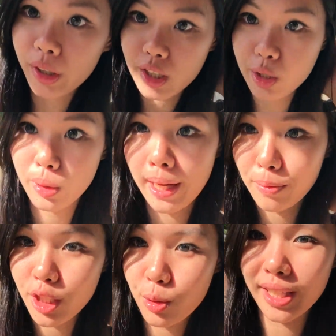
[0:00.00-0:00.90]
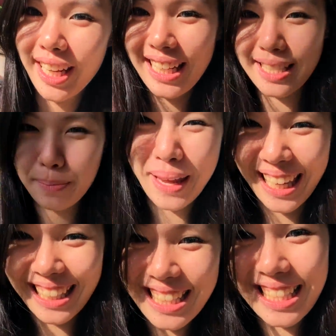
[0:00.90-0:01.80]
word to capture today is
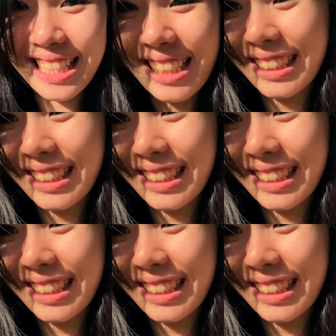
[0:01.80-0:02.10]
madness.